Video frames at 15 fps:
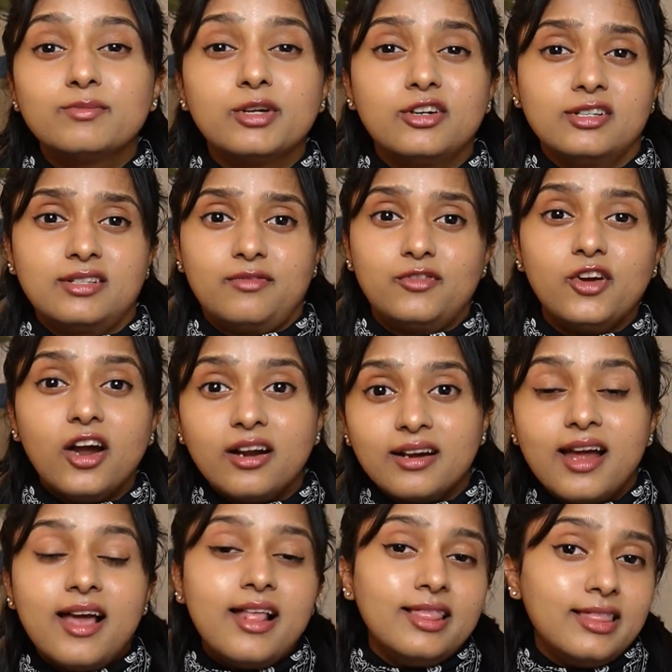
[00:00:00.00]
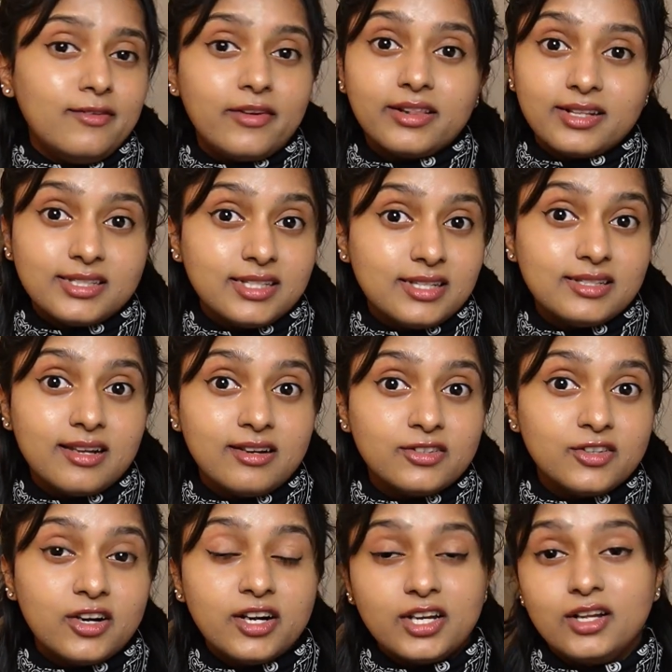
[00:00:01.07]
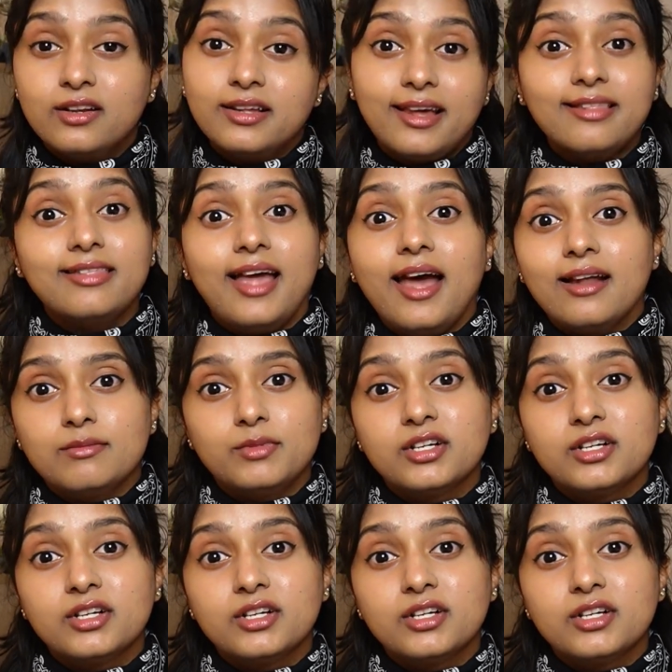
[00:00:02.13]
Because if you're living in the city center, you'll get that,